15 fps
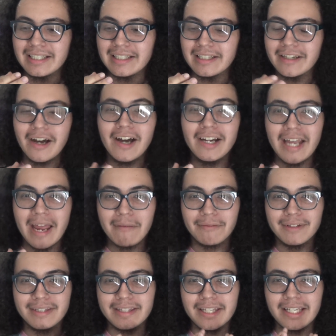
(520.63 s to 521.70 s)
got
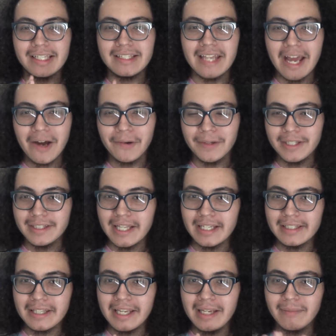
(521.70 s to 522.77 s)
everything down in
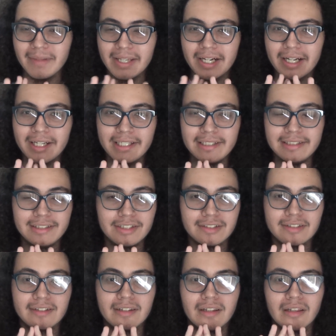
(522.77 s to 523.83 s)
that game, and I
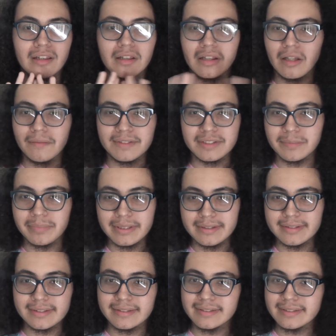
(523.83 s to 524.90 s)
just love it to
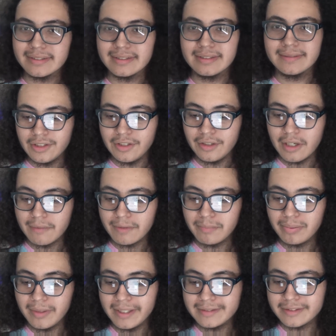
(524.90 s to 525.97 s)
pieces. Do you ever
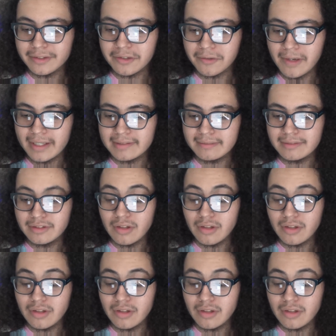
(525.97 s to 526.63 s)
plan to corrupt